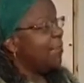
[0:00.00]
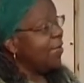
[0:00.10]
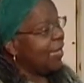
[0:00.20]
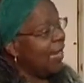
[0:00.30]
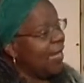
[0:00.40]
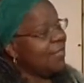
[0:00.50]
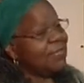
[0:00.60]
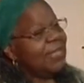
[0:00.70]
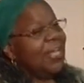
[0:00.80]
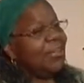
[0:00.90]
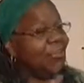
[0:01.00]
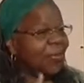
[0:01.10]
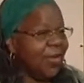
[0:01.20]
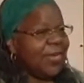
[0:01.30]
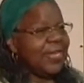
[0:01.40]
because
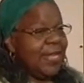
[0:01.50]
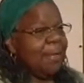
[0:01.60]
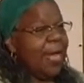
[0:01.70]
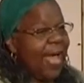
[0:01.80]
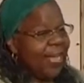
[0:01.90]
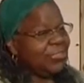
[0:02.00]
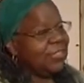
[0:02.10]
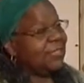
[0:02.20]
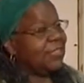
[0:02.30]
you're going to need passion